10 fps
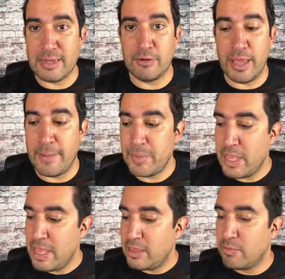the internet.
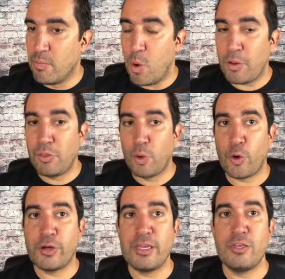The more
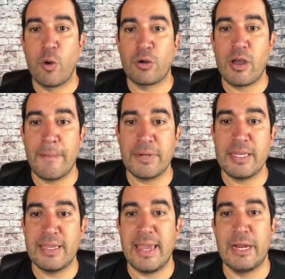authority your
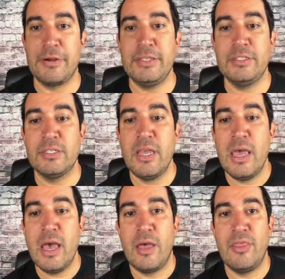company carries,
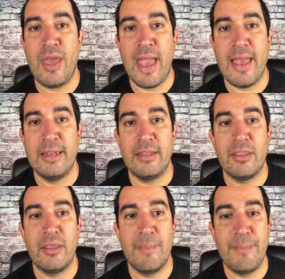
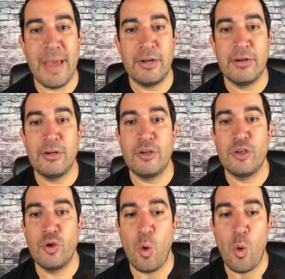then the better
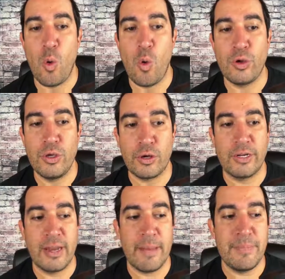
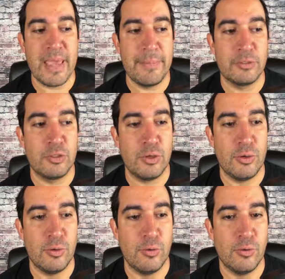you're going to be able
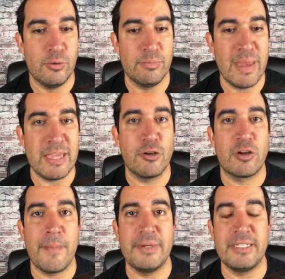to make
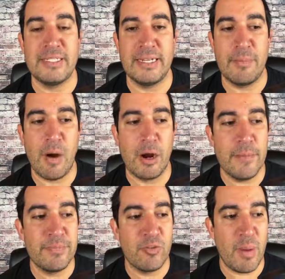your company stand
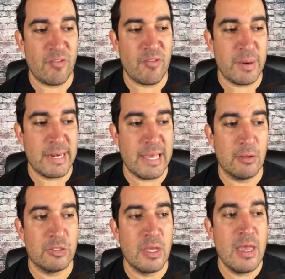apart from everybody
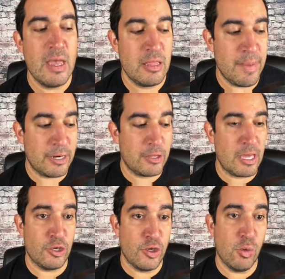else, the better
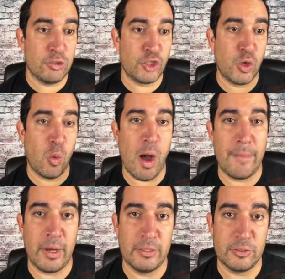that you will show
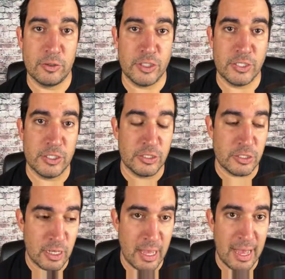up on the search
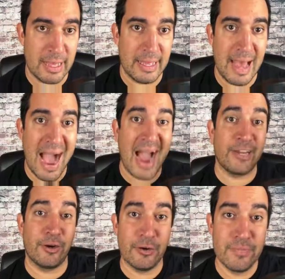engines
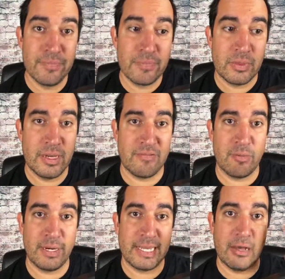higher than
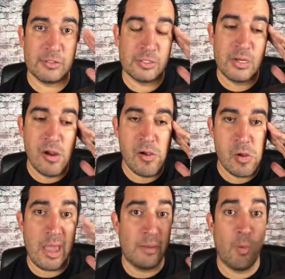everybody else,
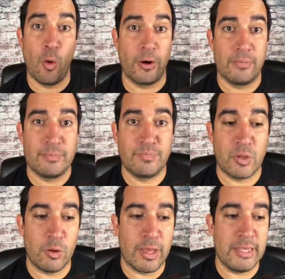and more.
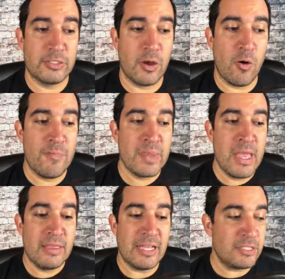Okay, so
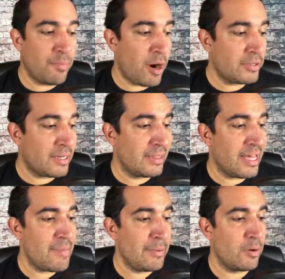that's the part that a
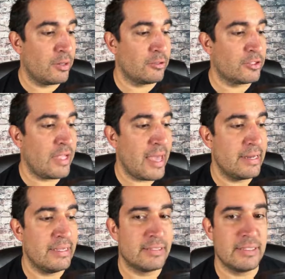lot of people don't
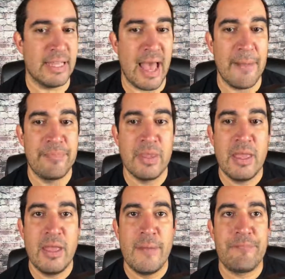understand is that
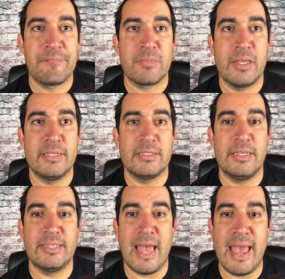
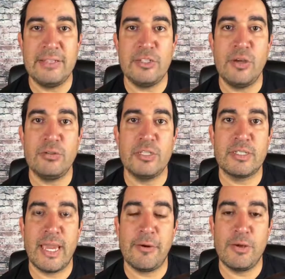SEO
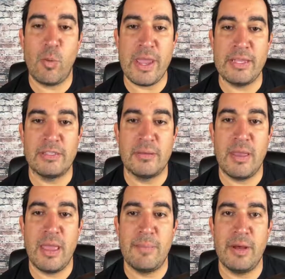does carry weight,
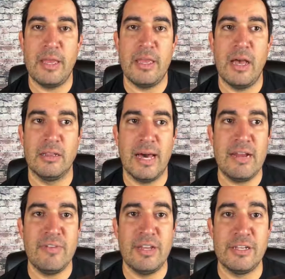but a
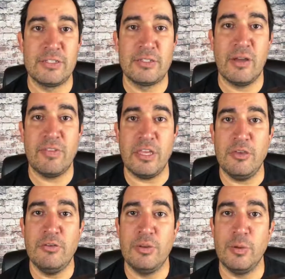lot of it is stuff that
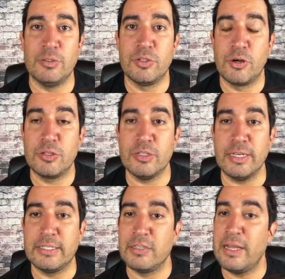you do
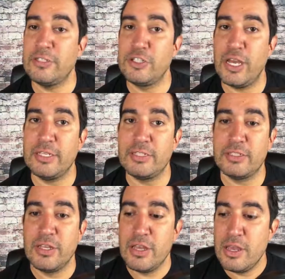internally. It's not
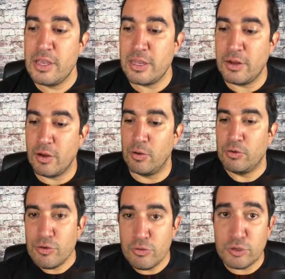just
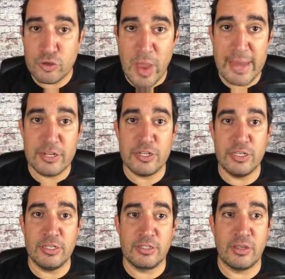new
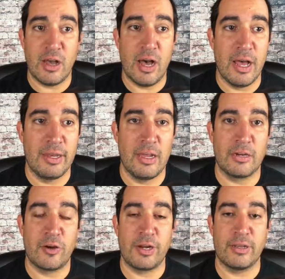strategies
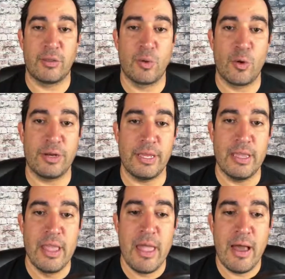on creating
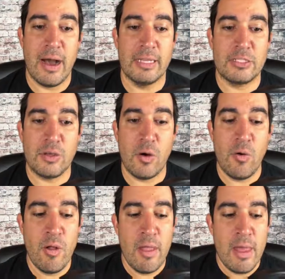authority.
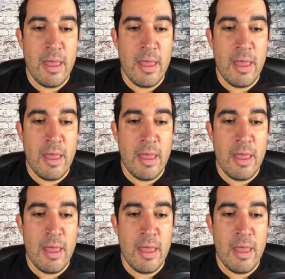So